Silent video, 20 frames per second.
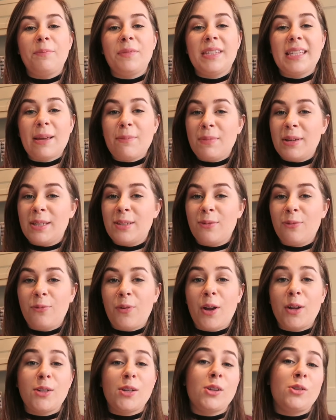Send me some
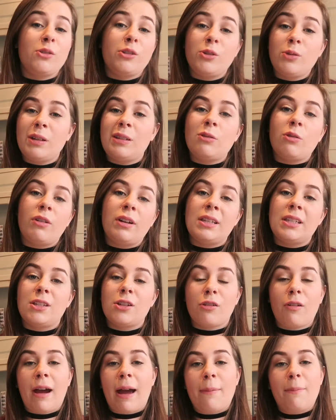photos through Twitter or
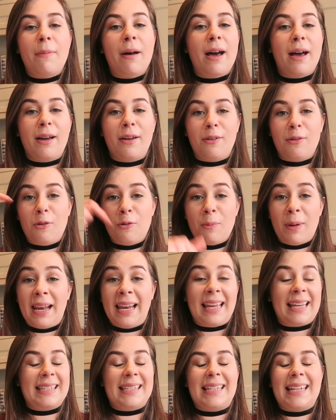Instagram. All my
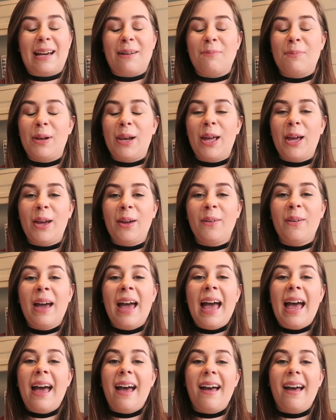links are down below.